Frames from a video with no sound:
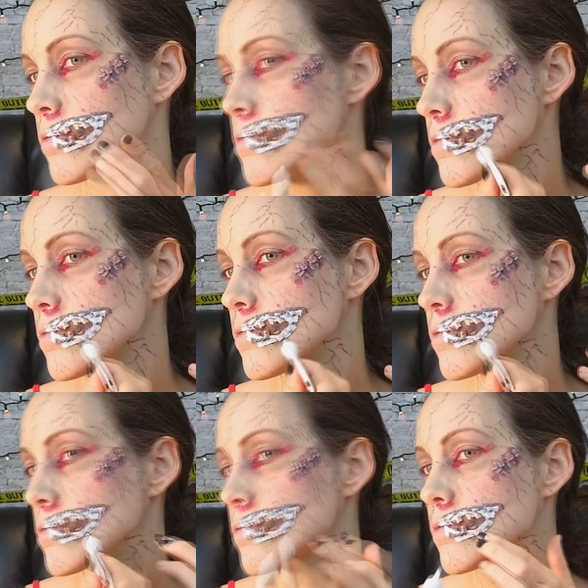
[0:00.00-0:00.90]
and it would
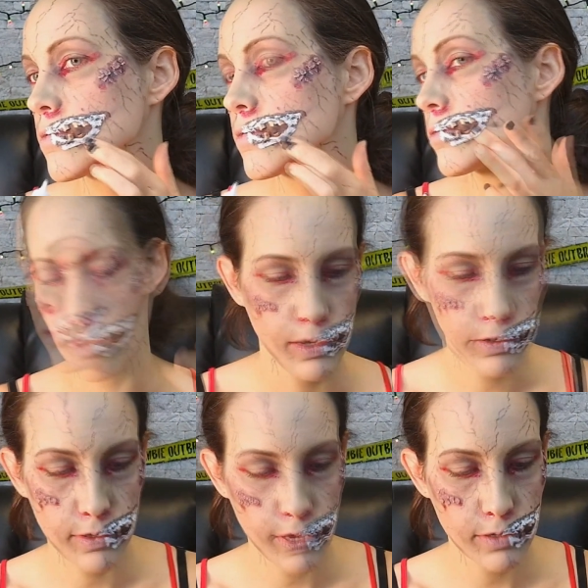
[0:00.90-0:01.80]
give you that
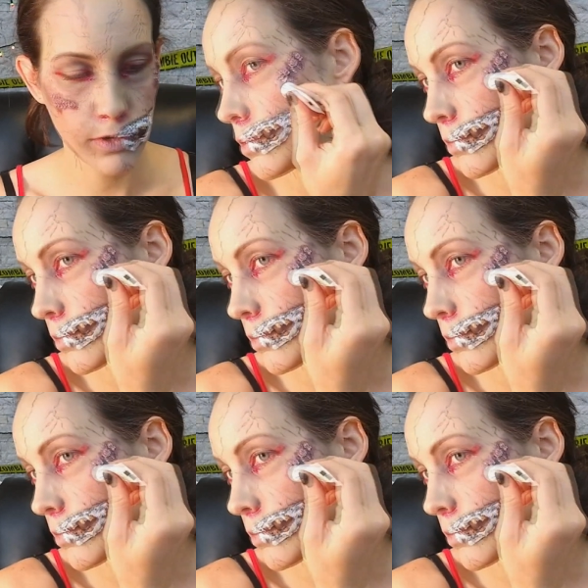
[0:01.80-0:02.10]
look.